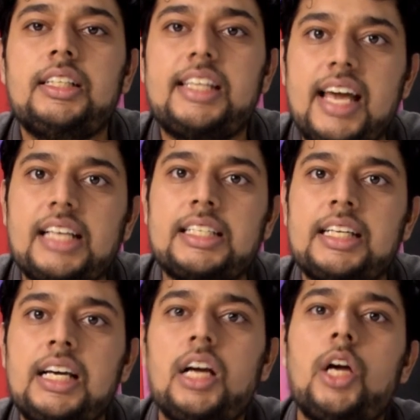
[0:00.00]
Yes,
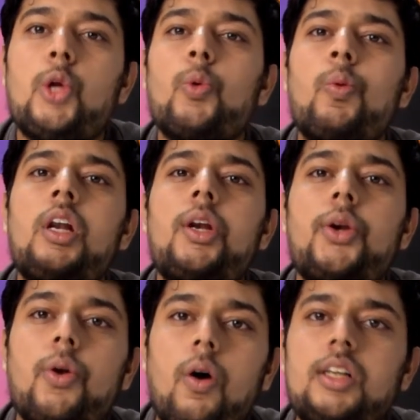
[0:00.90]
you will
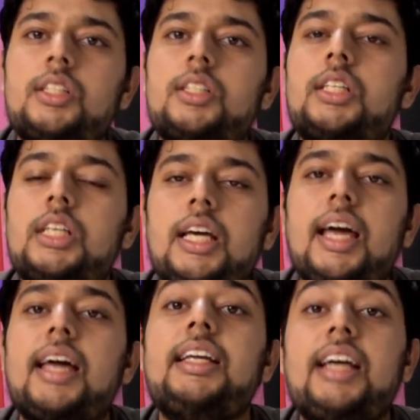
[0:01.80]
not see any